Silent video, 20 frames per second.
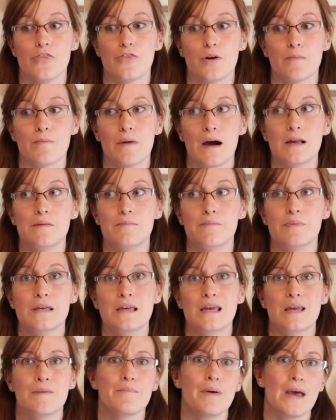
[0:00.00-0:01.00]
there might
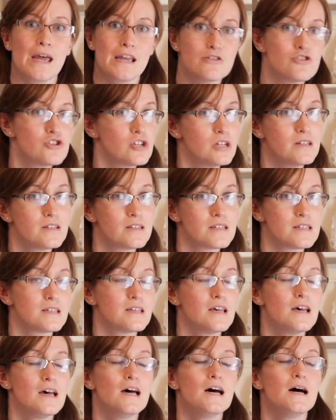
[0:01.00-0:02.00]
be
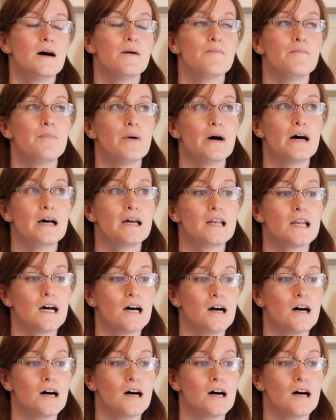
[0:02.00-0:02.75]
impatience, but